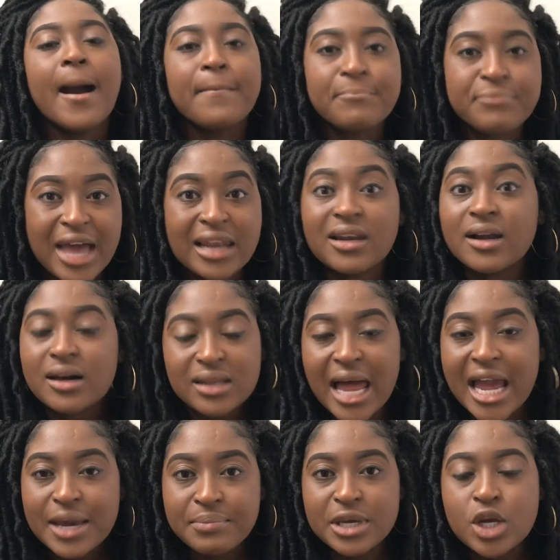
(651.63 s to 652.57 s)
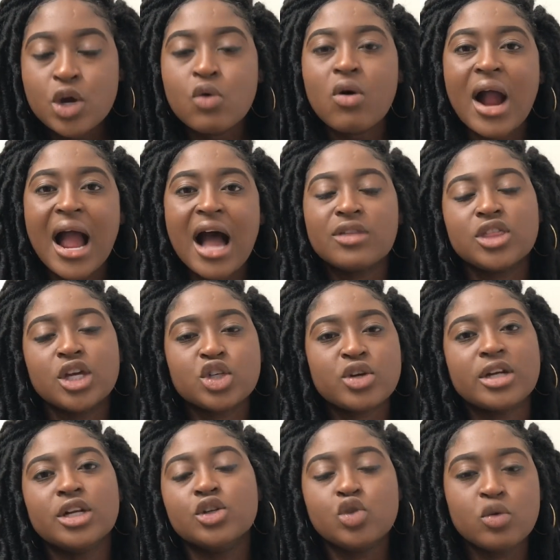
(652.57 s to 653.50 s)
that look like me who are out there
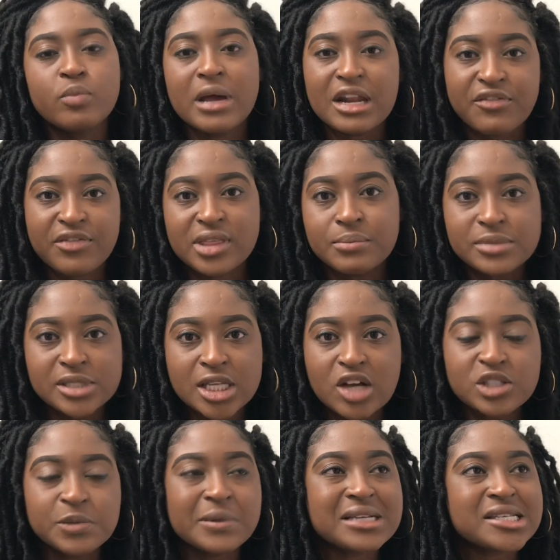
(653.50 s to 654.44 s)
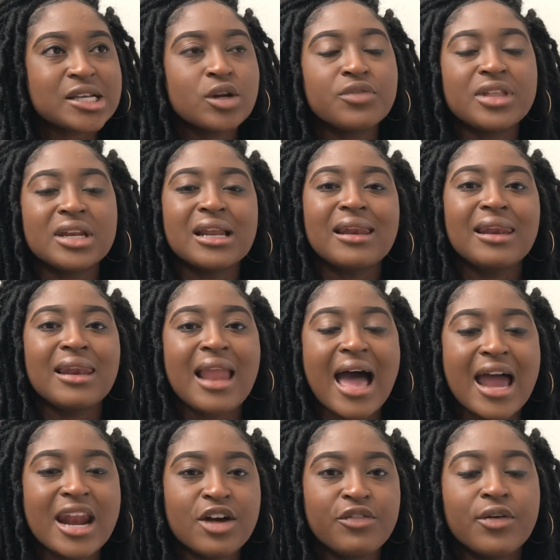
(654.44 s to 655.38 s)
trying to do better for themselves. Because I know that
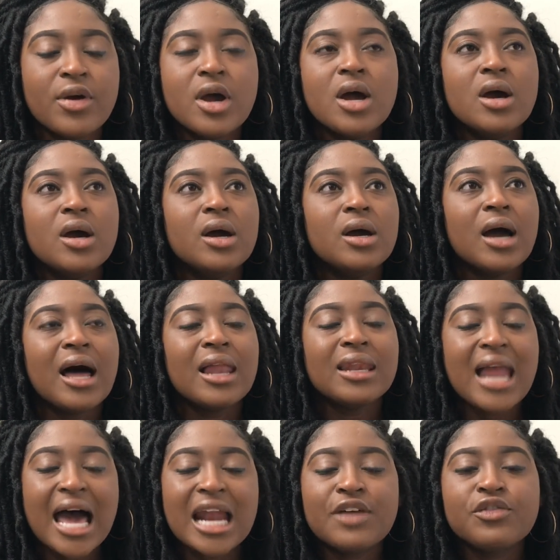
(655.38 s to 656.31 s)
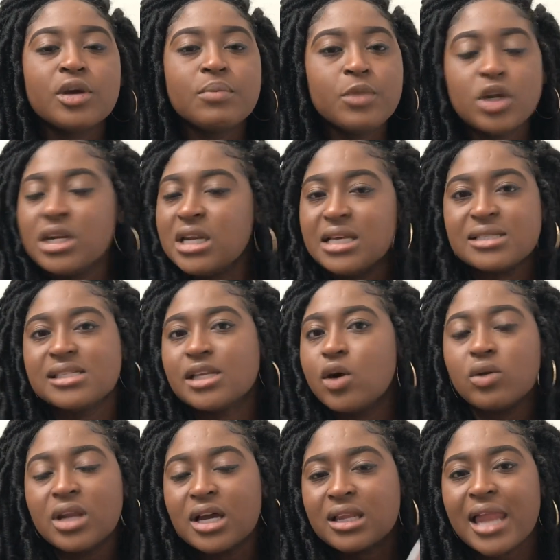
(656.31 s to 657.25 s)
a lot of communities that
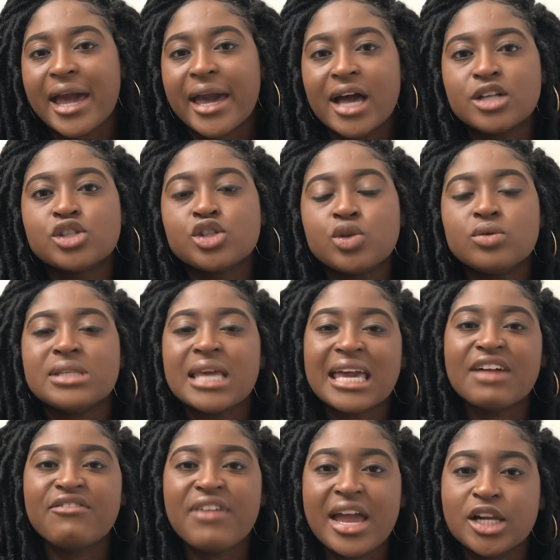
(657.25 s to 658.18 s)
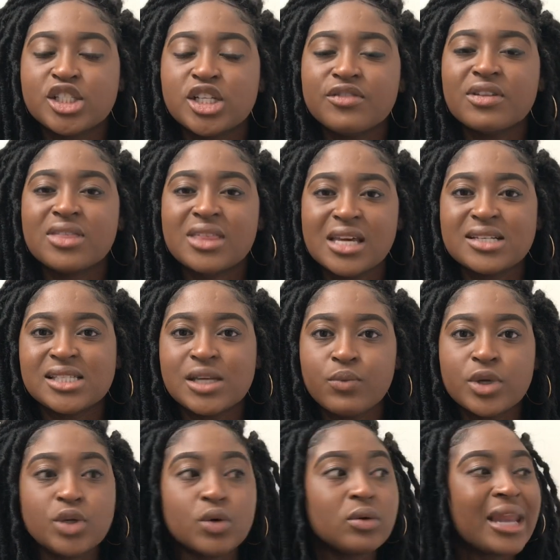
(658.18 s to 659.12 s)
don't look like us do take advantage of the things that
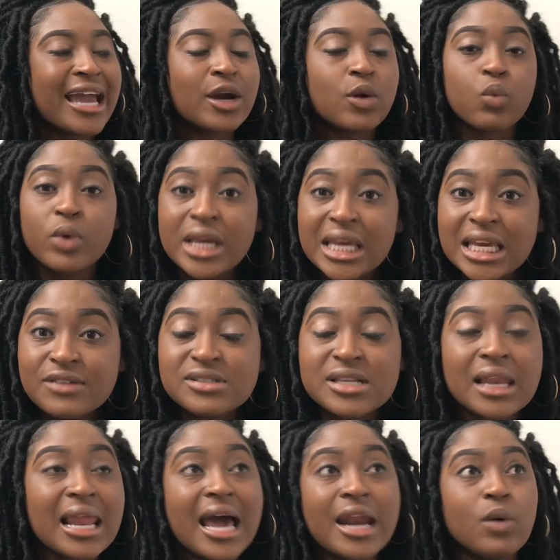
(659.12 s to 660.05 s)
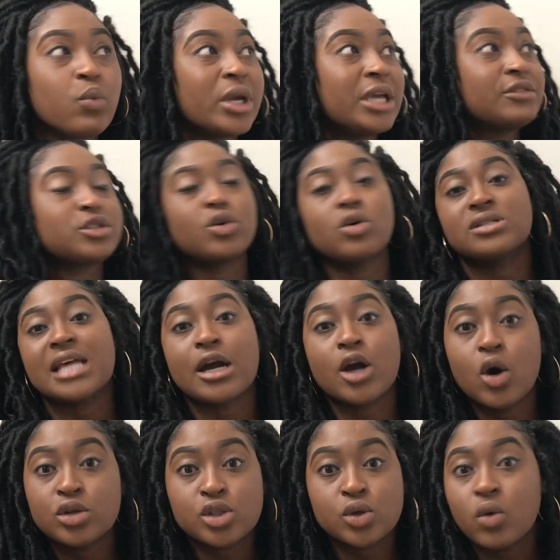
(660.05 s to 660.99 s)
we do, like weaves. A lot of weave stores I
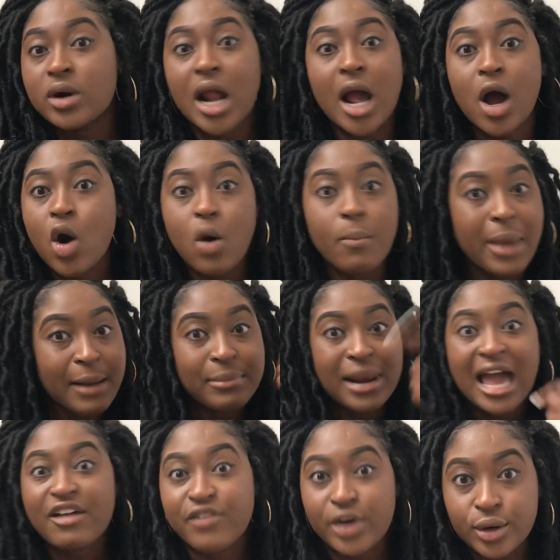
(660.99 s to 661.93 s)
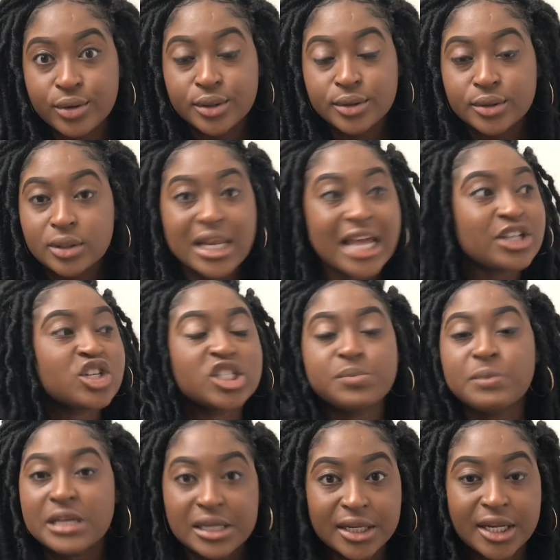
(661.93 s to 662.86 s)
go to are not owned by black folk. Let's
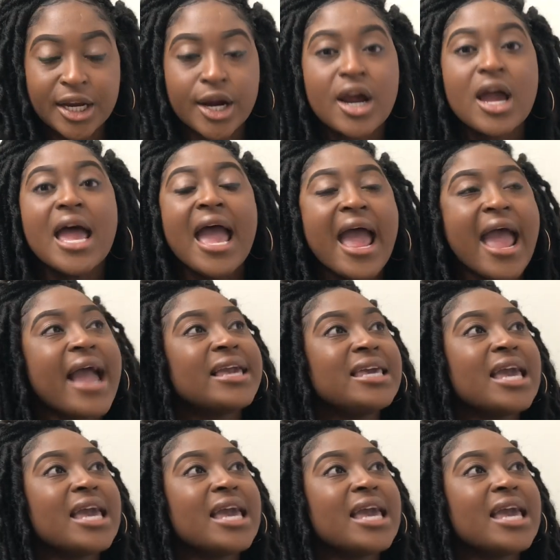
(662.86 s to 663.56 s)
just be clear. And